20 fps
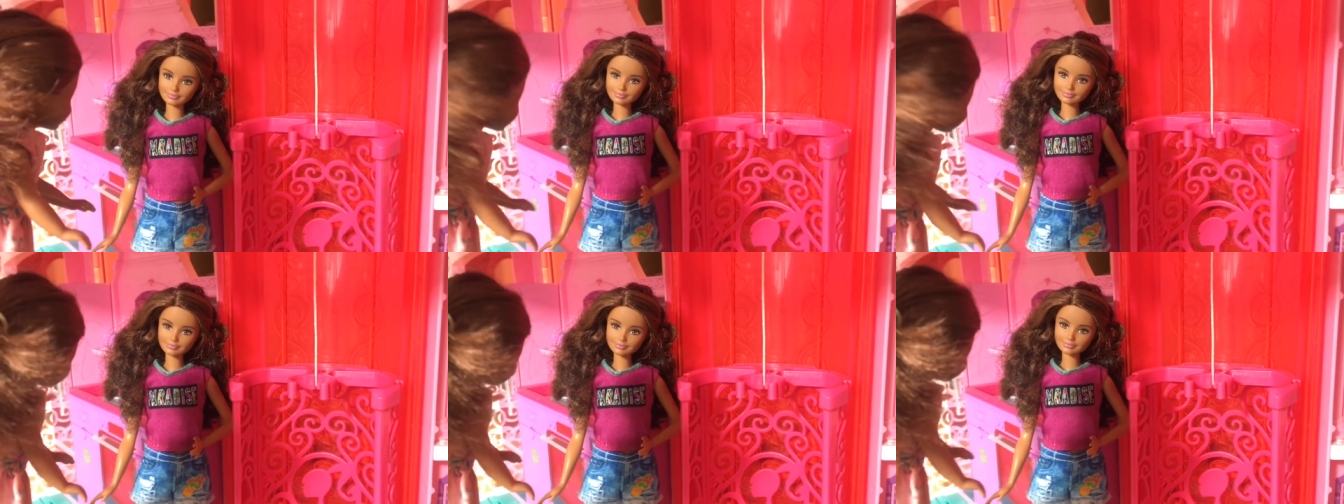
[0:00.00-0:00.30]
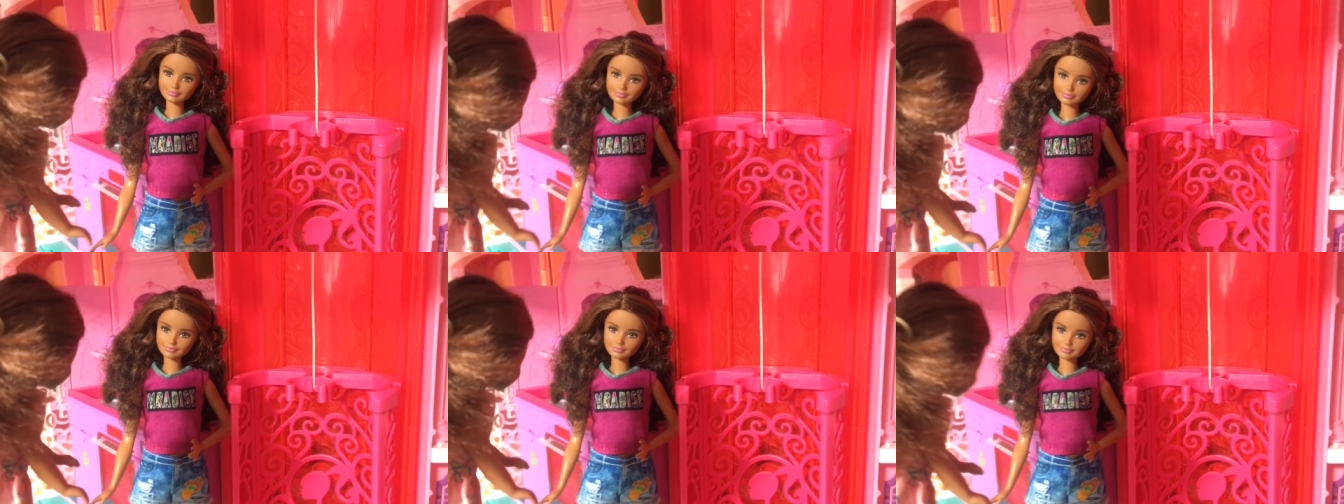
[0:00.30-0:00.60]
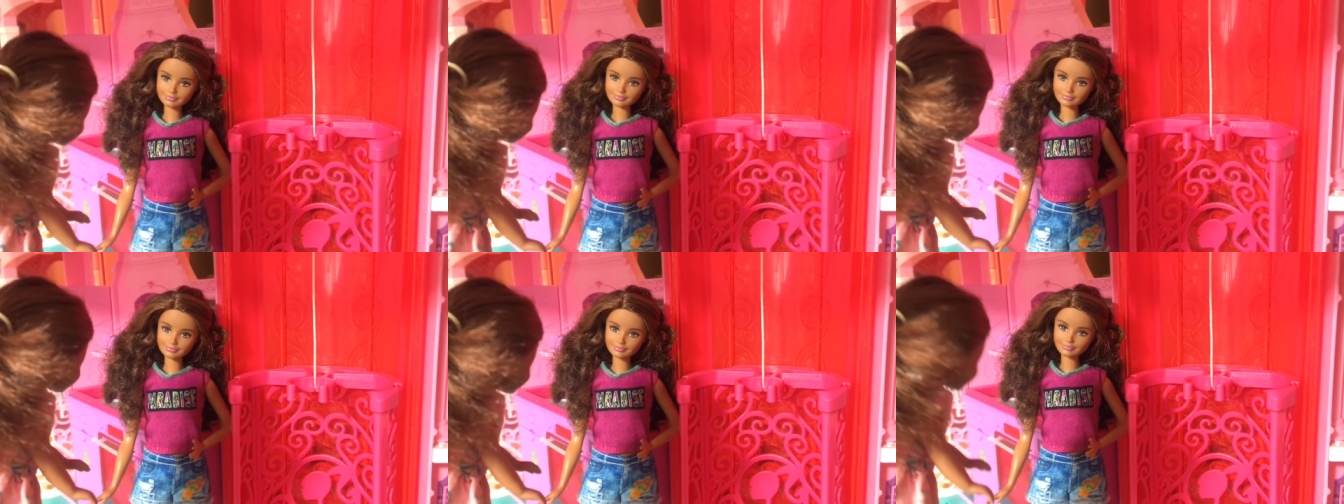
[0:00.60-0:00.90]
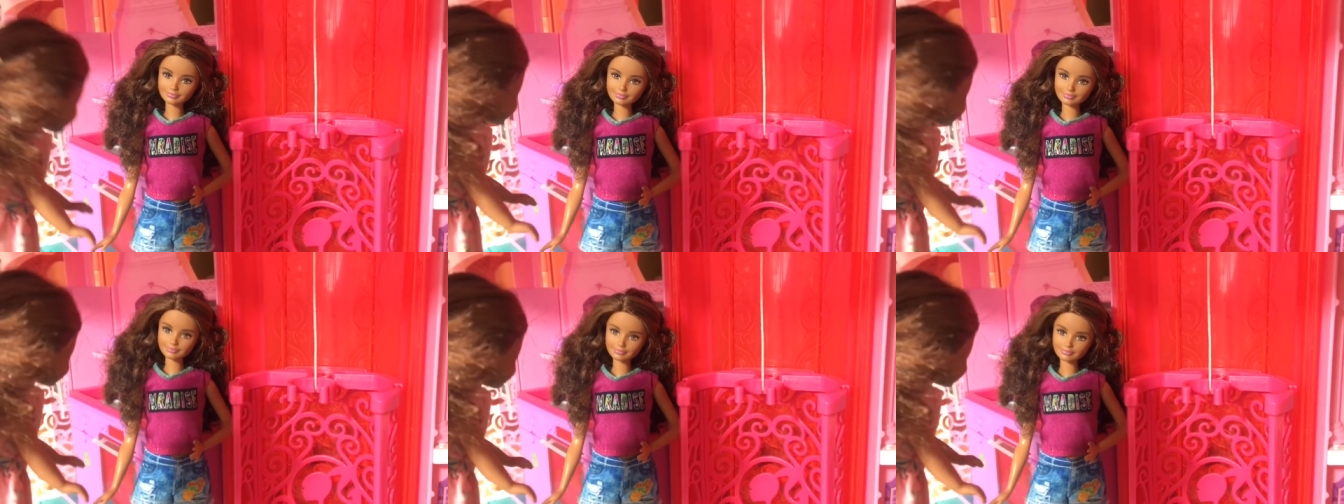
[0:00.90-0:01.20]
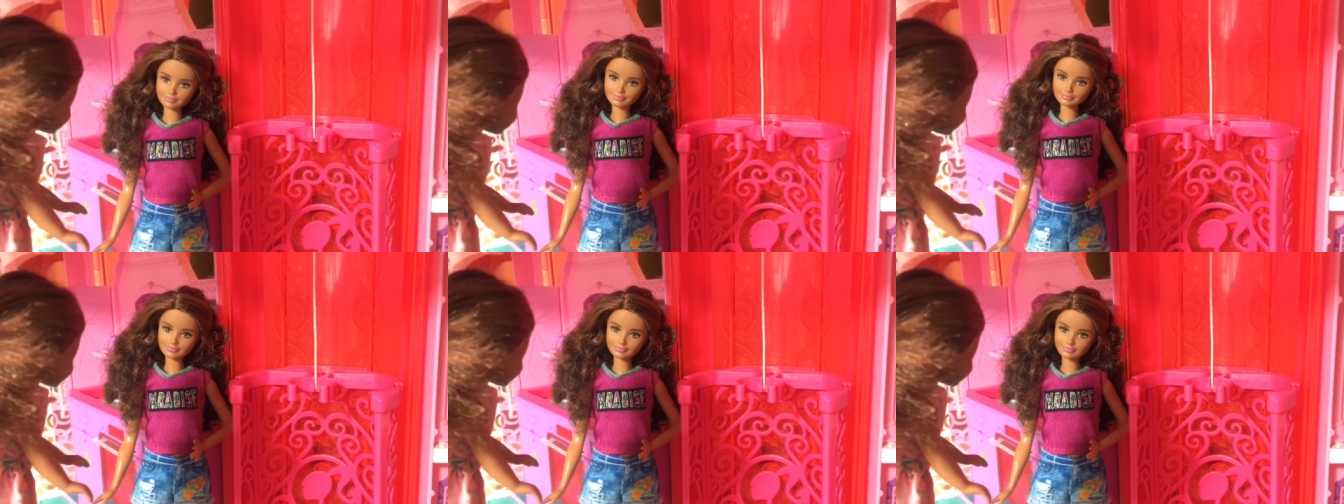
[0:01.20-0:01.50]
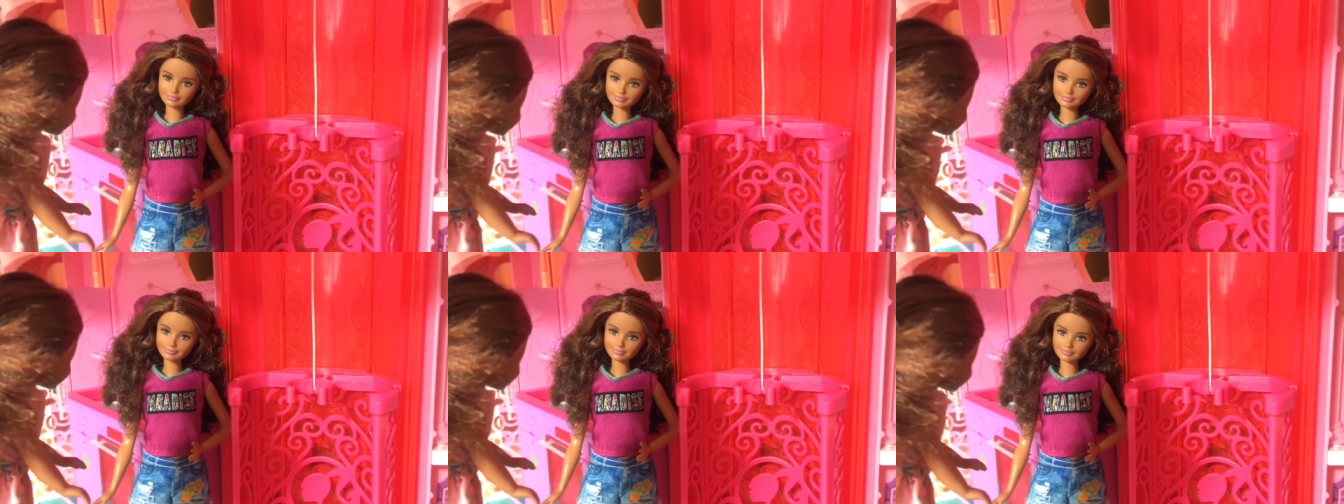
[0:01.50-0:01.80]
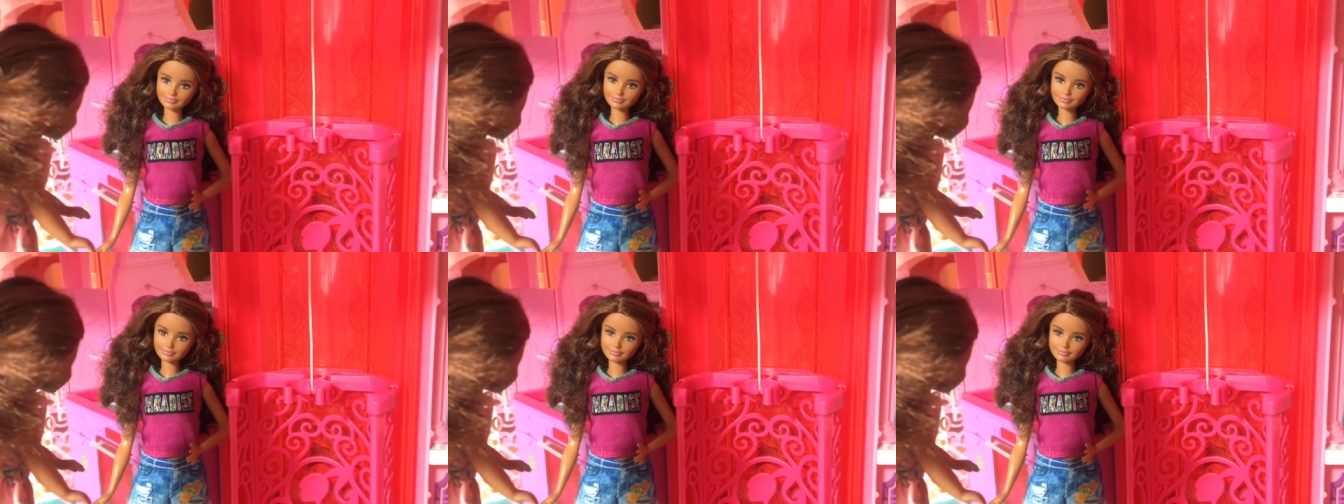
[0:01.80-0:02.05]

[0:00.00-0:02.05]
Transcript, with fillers: Well, I'm gonna go get some sleep.